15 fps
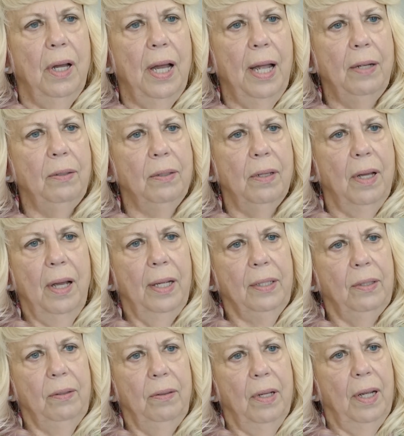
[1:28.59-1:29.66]
I, I,
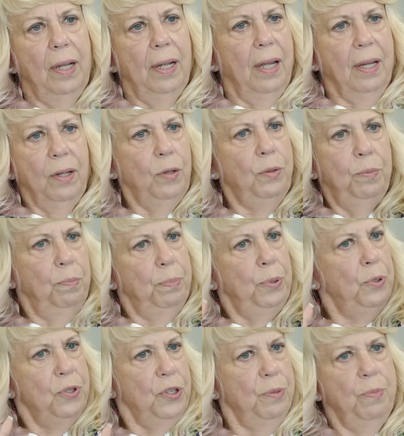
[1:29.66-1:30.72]
I couldn't
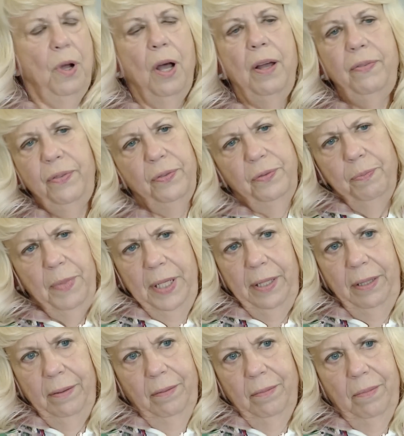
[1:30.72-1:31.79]
push him off of me.